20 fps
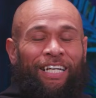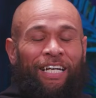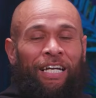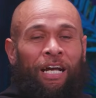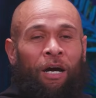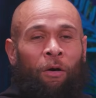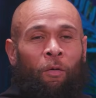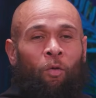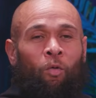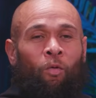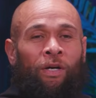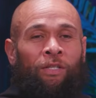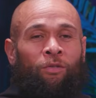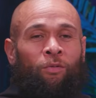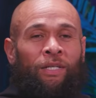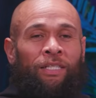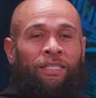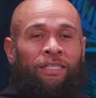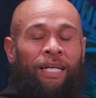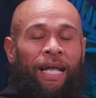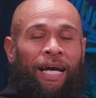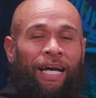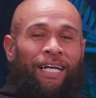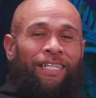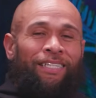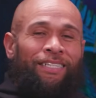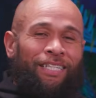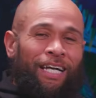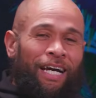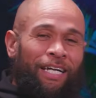stick, and I always wanted to,
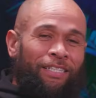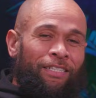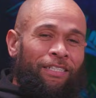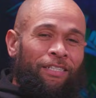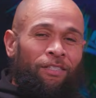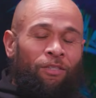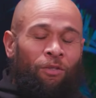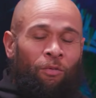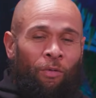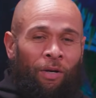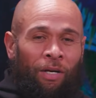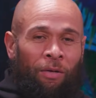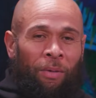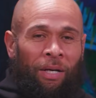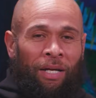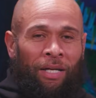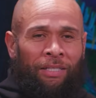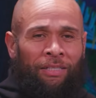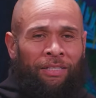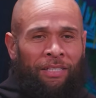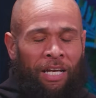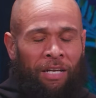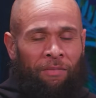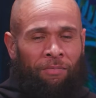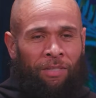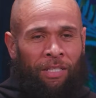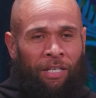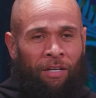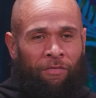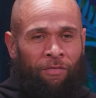like, attach it to one of my kids'
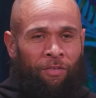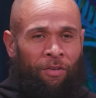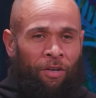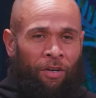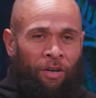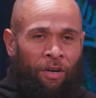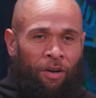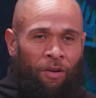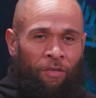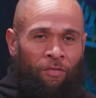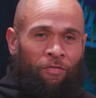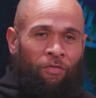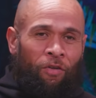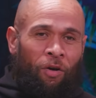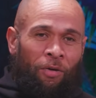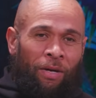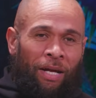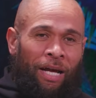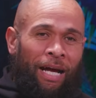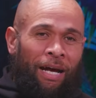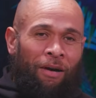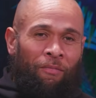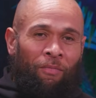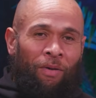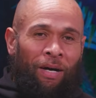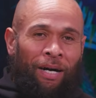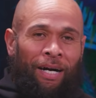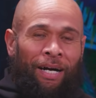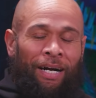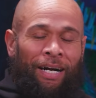names, and I've thrown it at
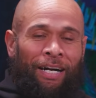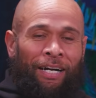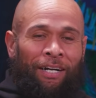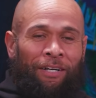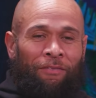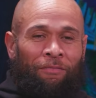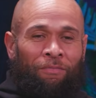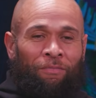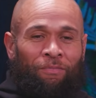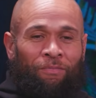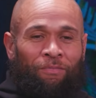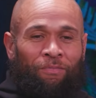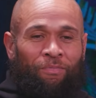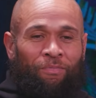my